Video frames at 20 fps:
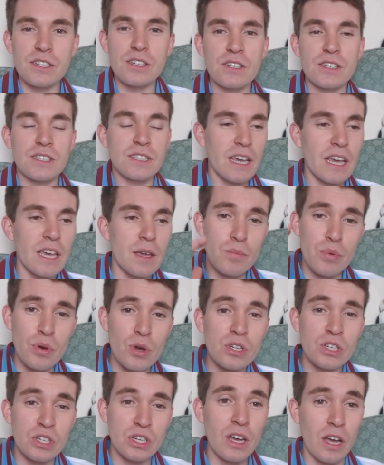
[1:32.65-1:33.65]
you just say
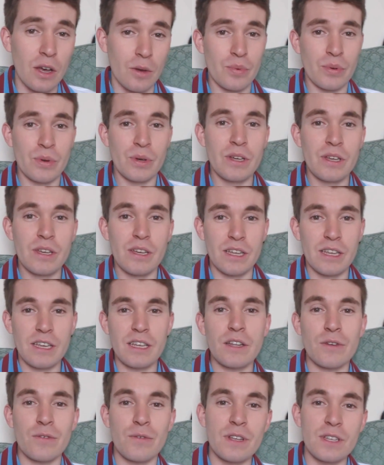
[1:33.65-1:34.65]
push up, and
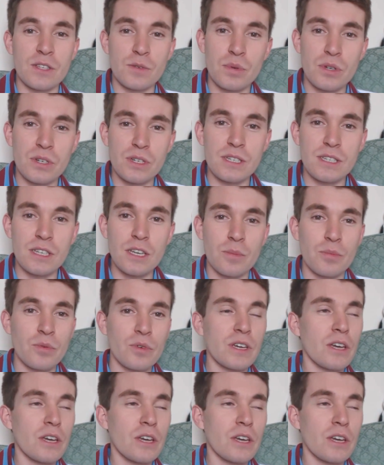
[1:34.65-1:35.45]
your defence pushes up.